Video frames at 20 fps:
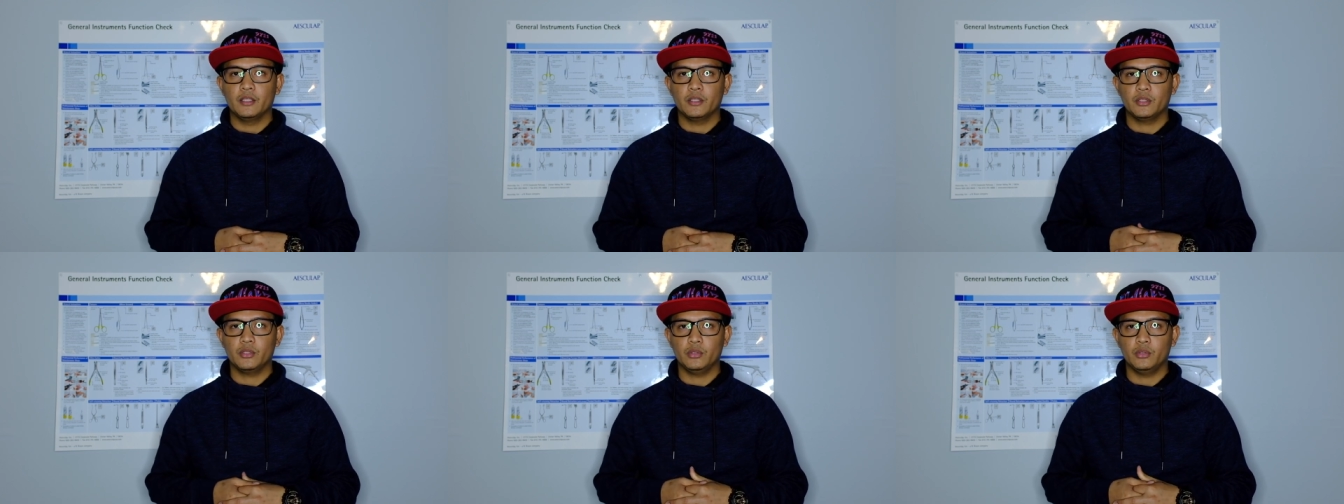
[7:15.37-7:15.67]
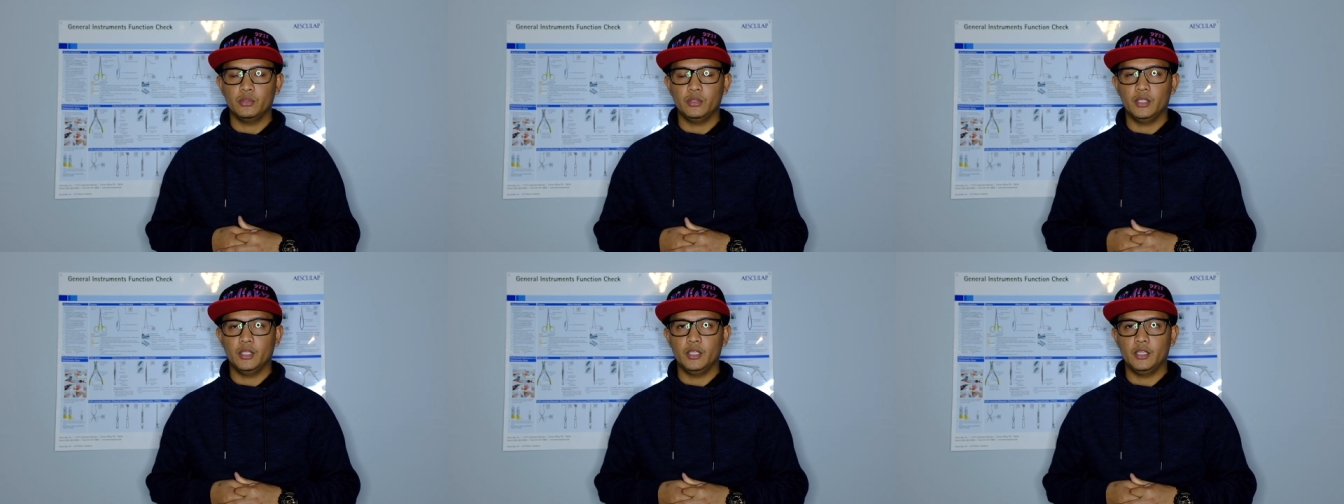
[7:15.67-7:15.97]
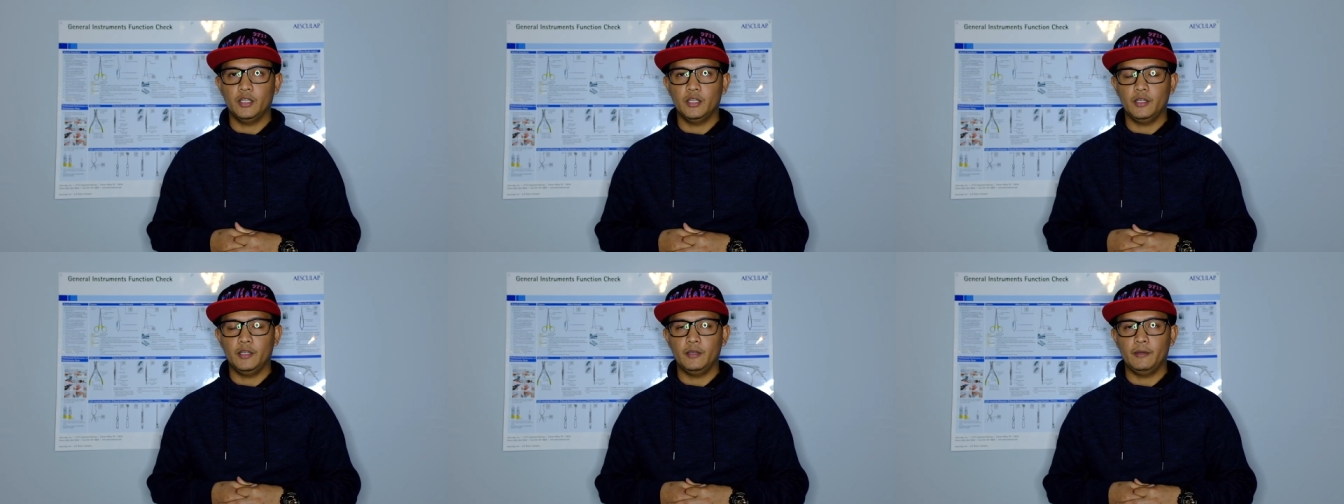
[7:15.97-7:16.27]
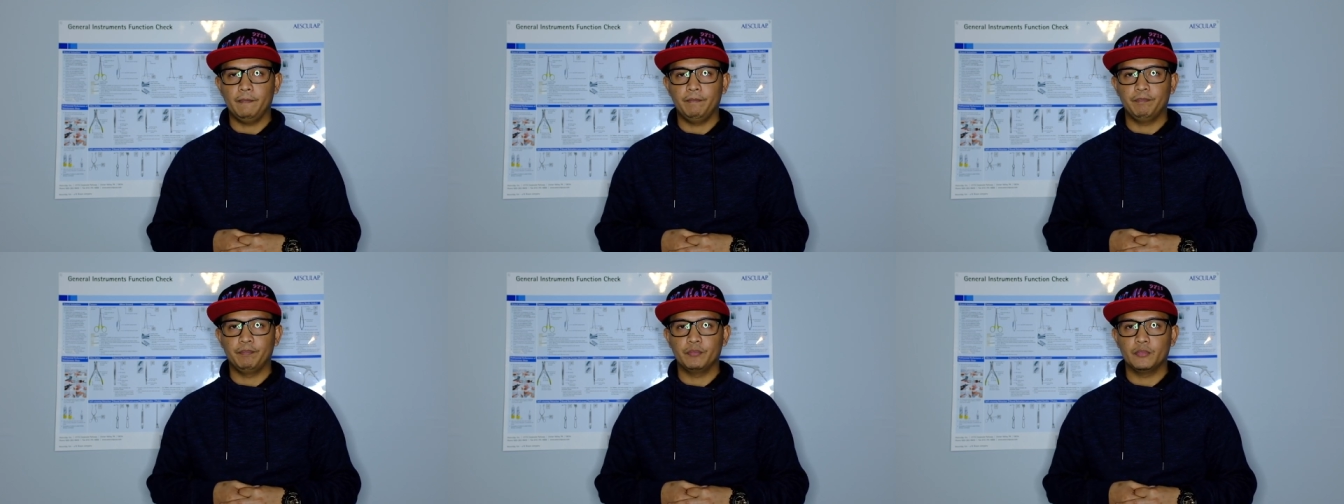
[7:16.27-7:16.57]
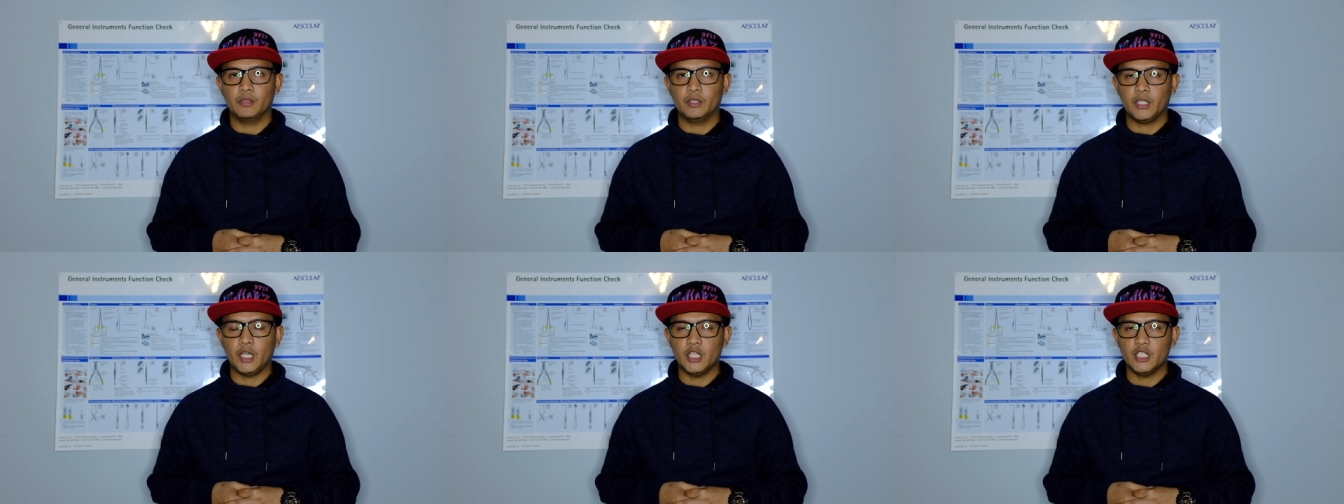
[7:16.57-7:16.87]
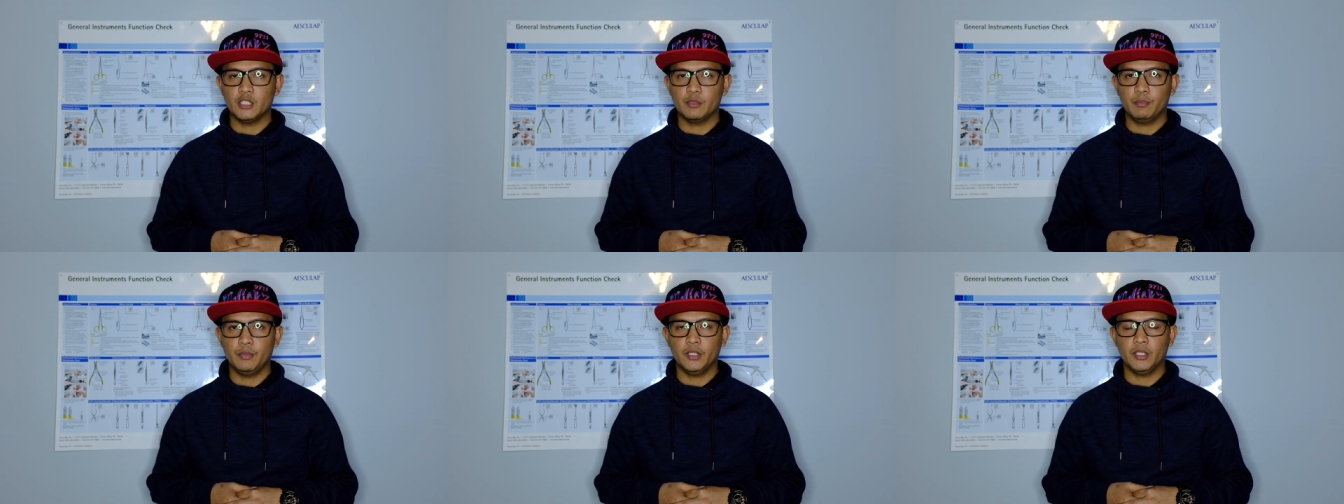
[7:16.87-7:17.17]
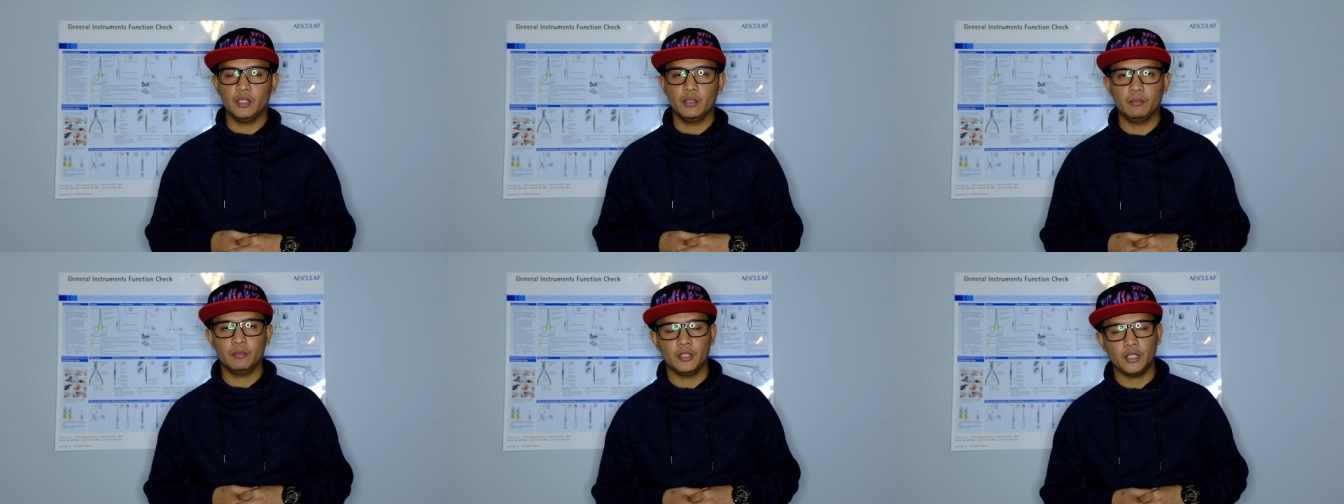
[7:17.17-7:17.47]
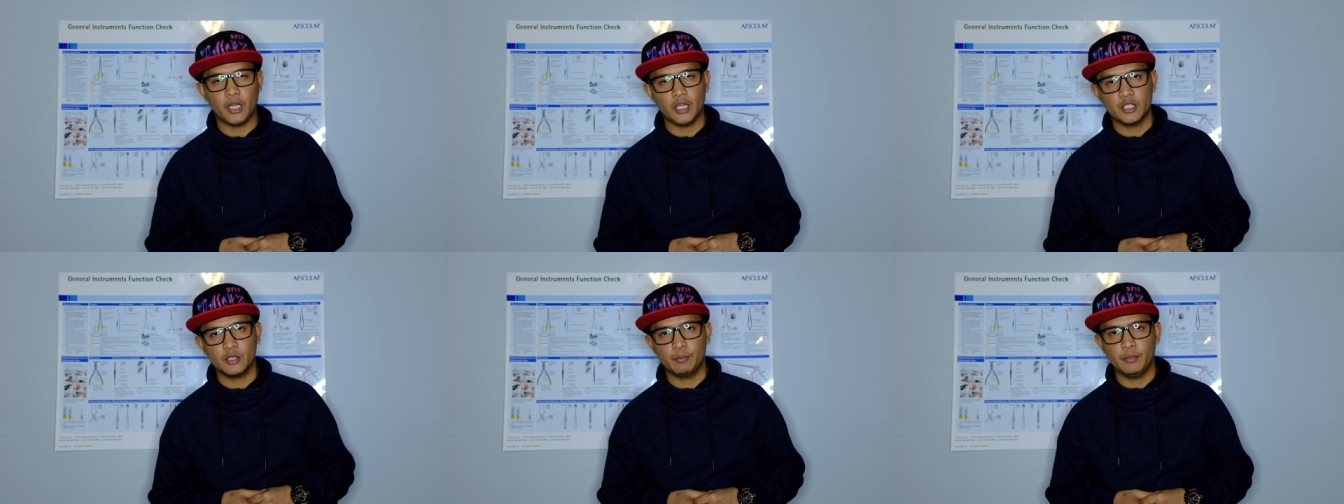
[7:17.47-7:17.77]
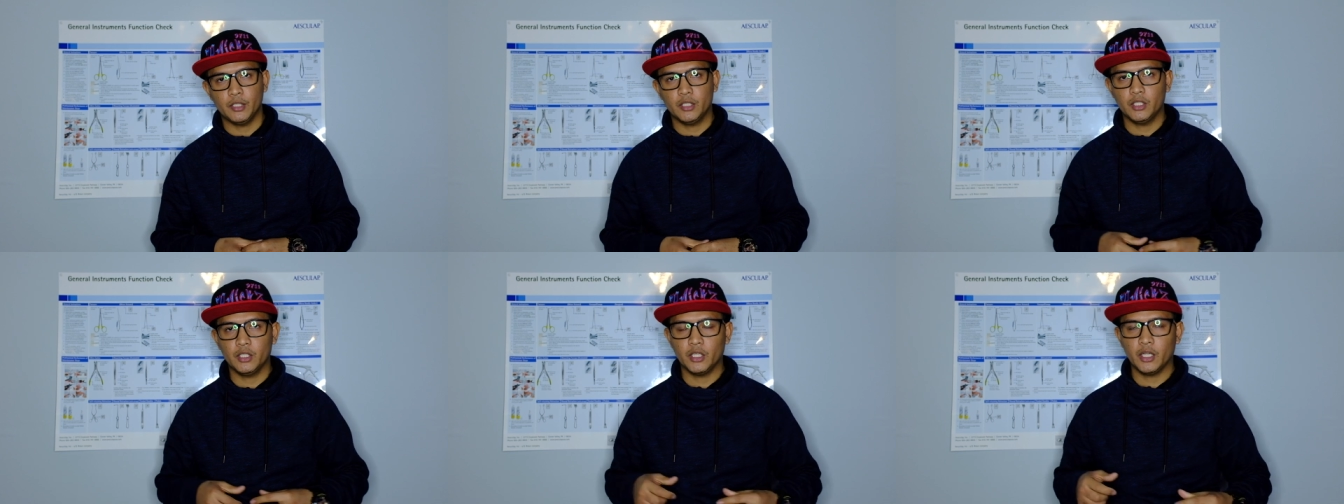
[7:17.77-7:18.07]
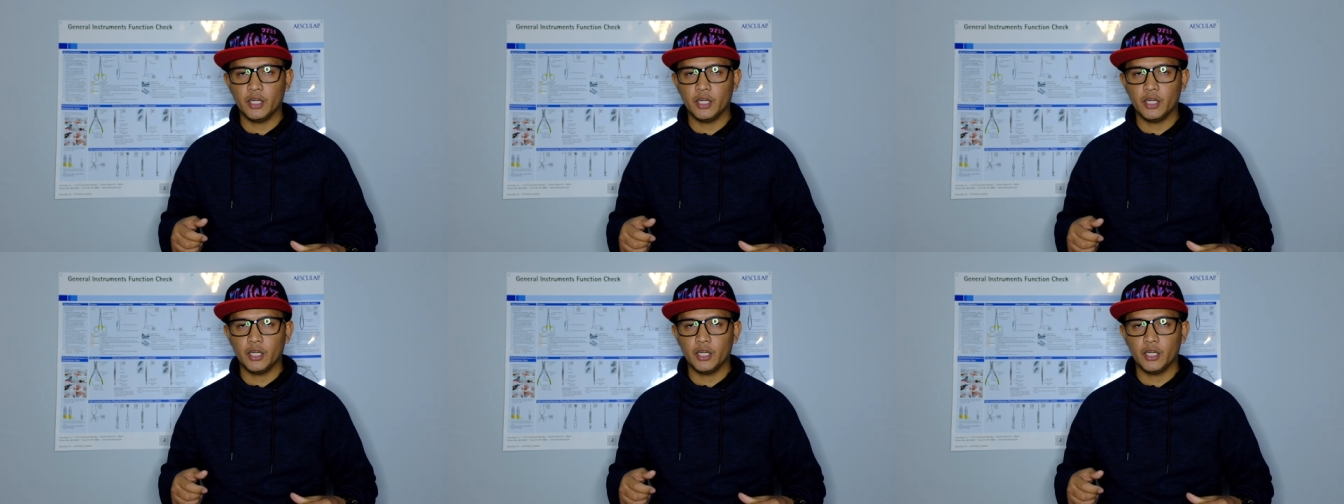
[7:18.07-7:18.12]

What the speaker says: to the case picking